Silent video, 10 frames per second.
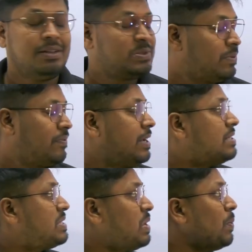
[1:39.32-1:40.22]
So
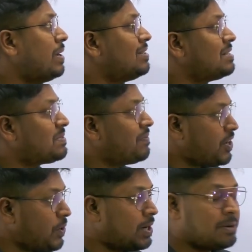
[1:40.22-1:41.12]
friends, now in this
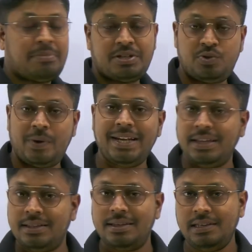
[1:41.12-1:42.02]
video number
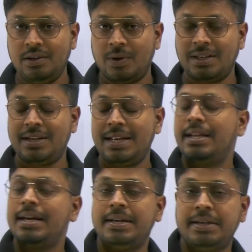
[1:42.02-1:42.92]
23 on the
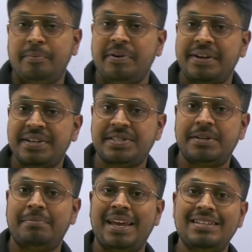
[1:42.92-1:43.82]
data
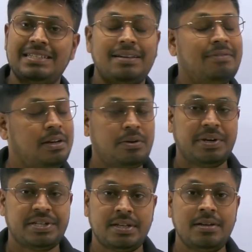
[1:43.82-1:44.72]
interpretation mains level
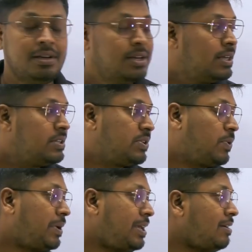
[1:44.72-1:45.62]
question.
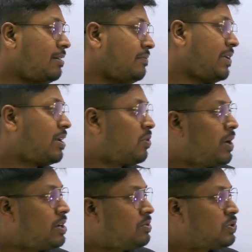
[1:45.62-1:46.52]
So here we are
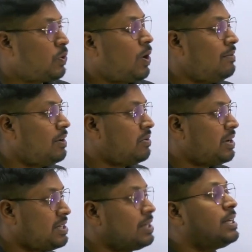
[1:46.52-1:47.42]
going to solve a
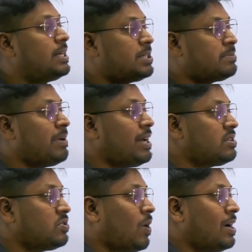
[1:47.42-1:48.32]
question that is
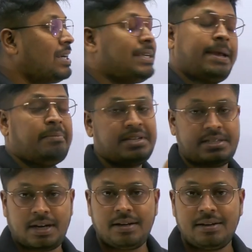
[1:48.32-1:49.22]
based on a table
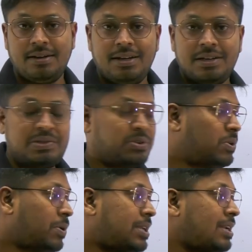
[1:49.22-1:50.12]
chart. So
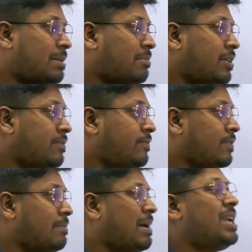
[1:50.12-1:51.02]
total number of
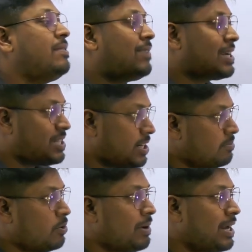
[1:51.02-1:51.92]

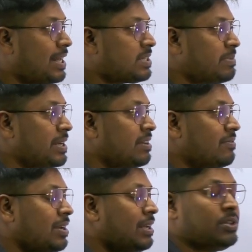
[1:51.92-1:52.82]
manufactured mobile has been
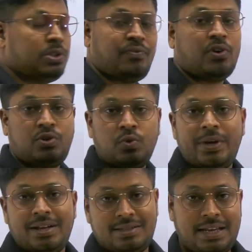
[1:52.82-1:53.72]
given, and for
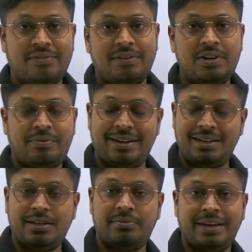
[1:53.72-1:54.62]
2 years they have given
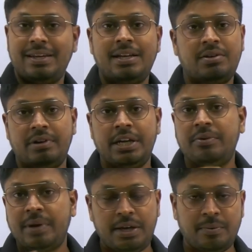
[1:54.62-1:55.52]
2020 and
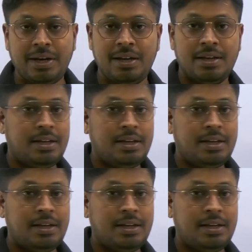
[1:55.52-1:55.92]
2021.